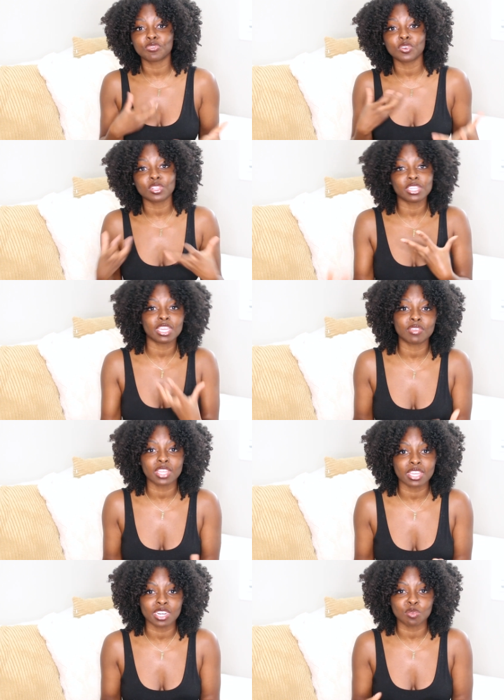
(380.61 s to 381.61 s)
fully
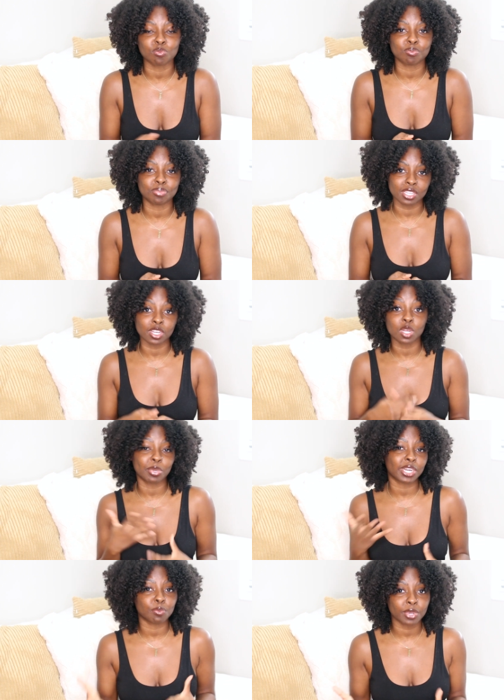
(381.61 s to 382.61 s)
giving in and being all
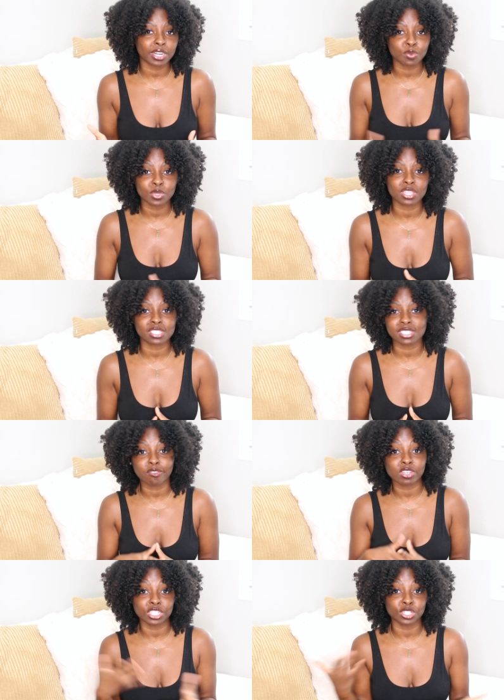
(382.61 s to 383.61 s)
buddy buddy with this
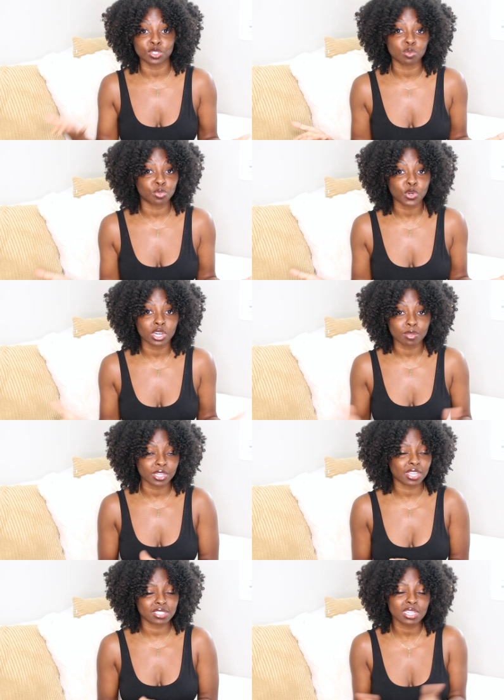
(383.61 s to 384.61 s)
17 year old boy
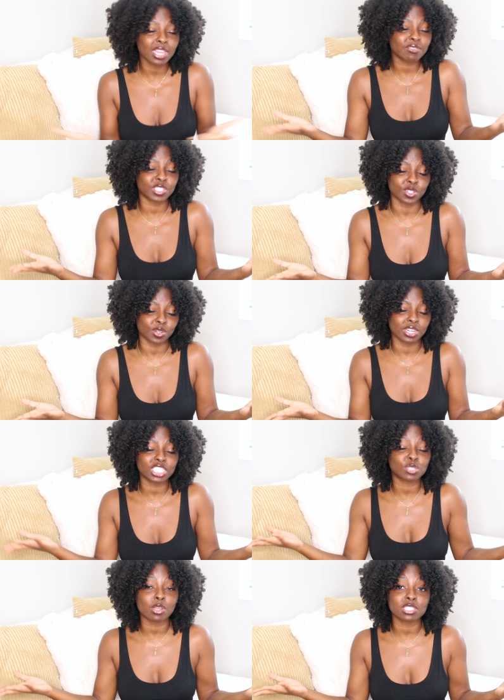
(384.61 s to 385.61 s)
because he loves you and he
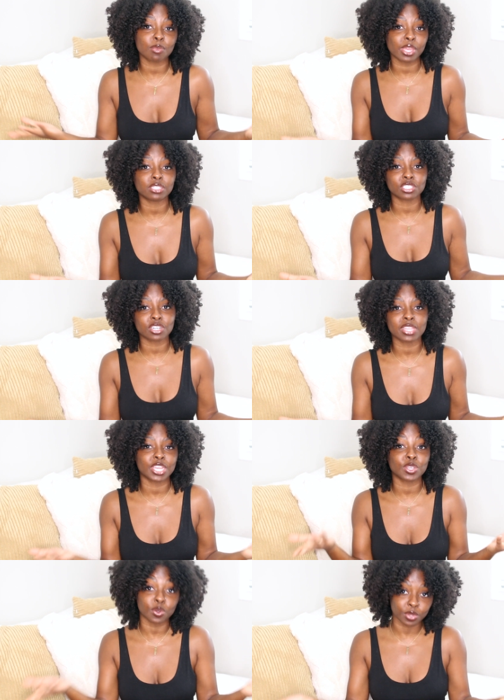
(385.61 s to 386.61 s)
just wants to make sure
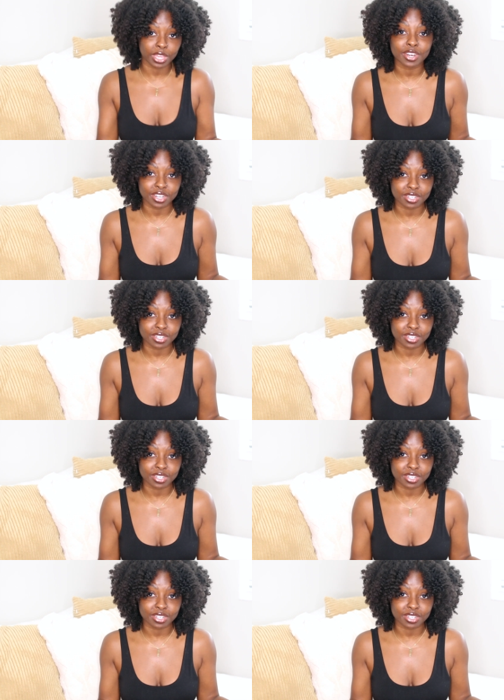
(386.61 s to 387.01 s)
that you don't get